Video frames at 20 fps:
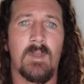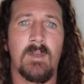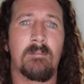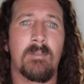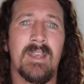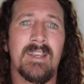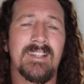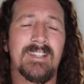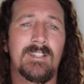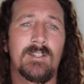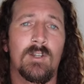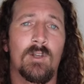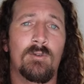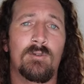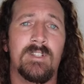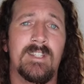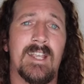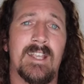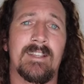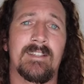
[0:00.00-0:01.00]
It makes no
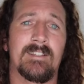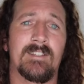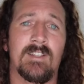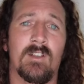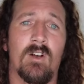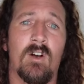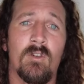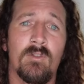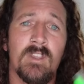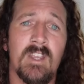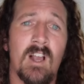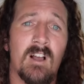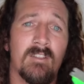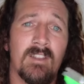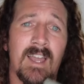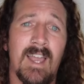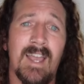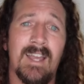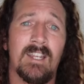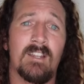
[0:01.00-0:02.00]
sense. On the other
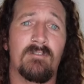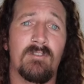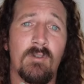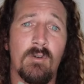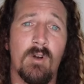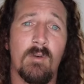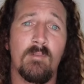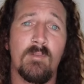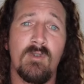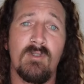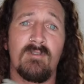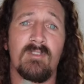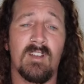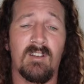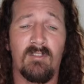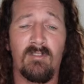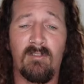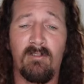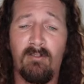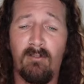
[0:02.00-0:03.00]
hand, if you are moving
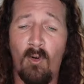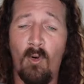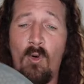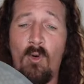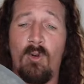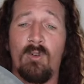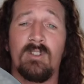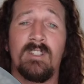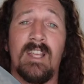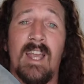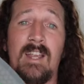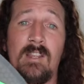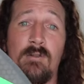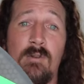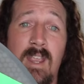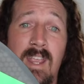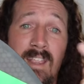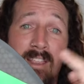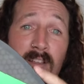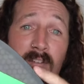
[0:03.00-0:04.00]
forwards and you
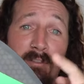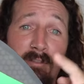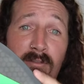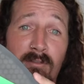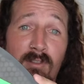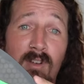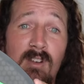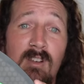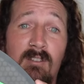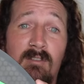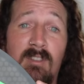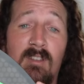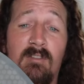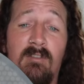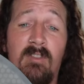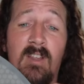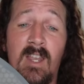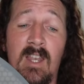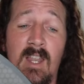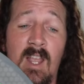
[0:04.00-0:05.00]
hit the front of the
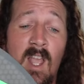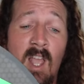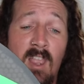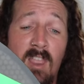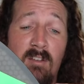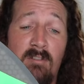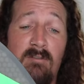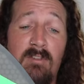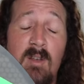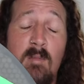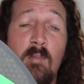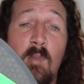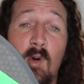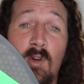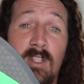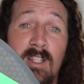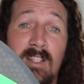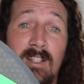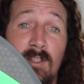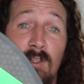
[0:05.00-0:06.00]
fin
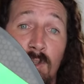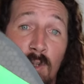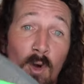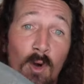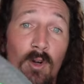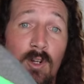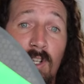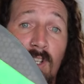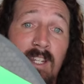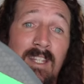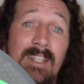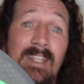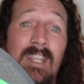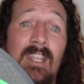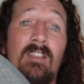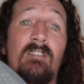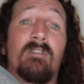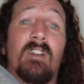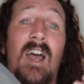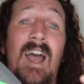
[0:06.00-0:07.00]
box is not going to
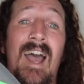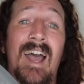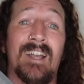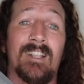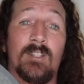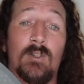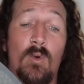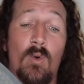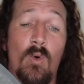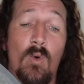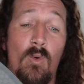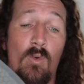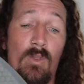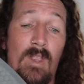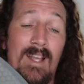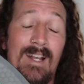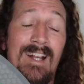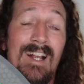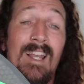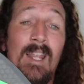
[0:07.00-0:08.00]
give at all.
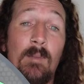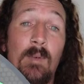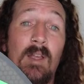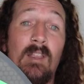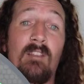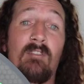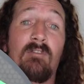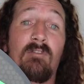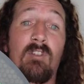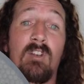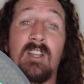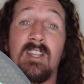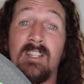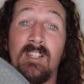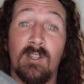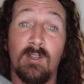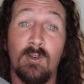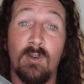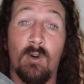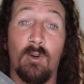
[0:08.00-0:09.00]
That clip at the front is
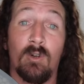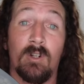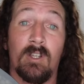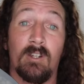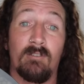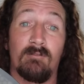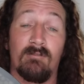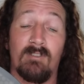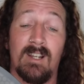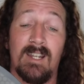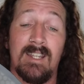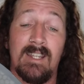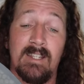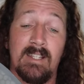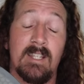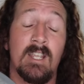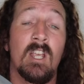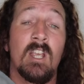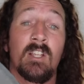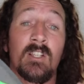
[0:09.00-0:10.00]
not going to
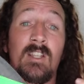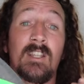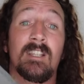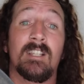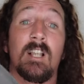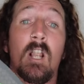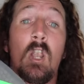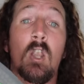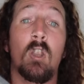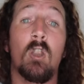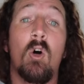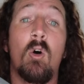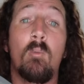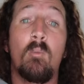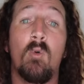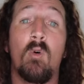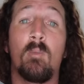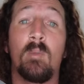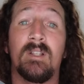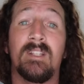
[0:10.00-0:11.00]
release. So there's a lot
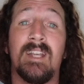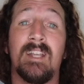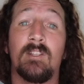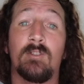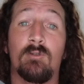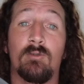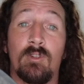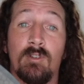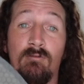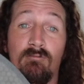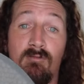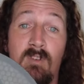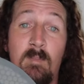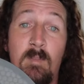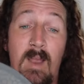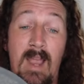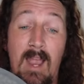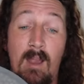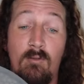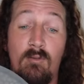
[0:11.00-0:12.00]
more potential to rip
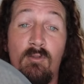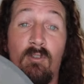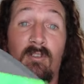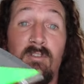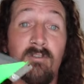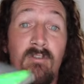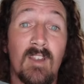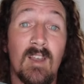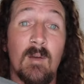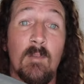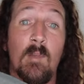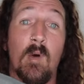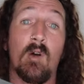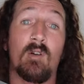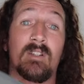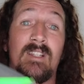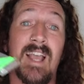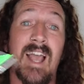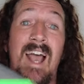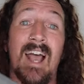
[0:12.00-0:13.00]
out your fin
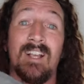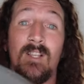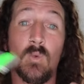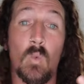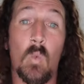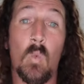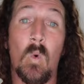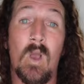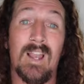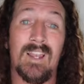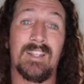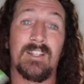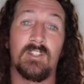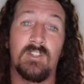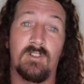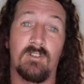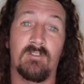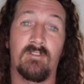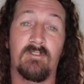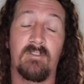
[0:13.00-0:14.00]
box as well as
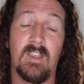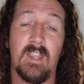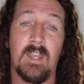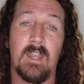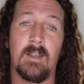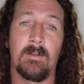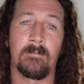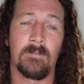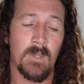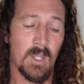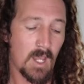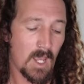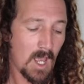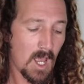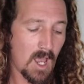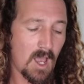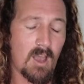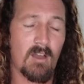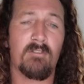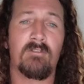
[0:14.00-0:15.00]
your fin.
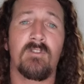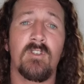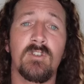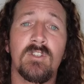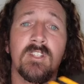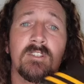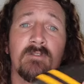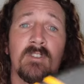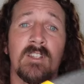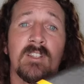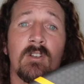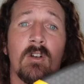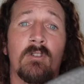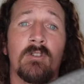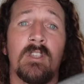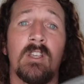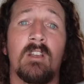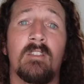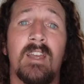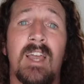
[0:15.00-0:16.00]
Futures fins, on
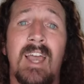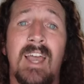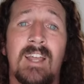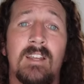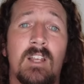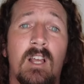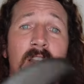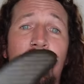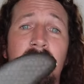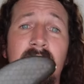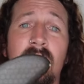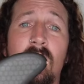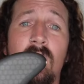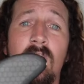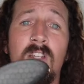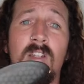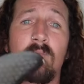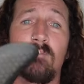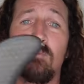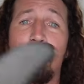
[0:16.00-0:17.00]
the other hand, are
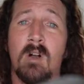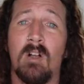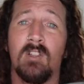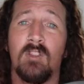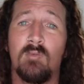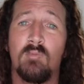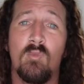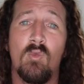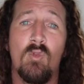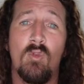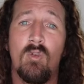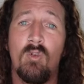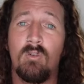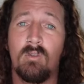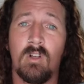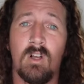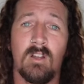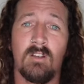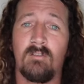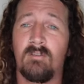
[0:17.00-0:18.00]
designed much more
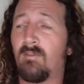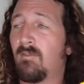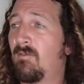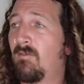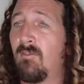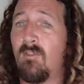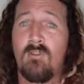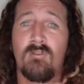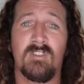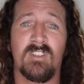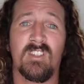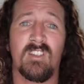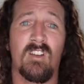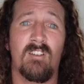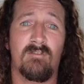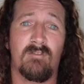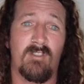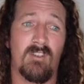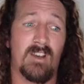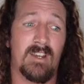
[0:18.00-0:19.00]
kind of for a
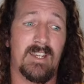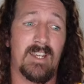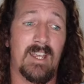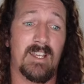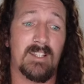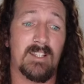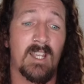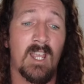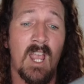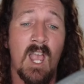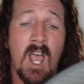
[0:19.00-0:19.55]
surfer, I guess.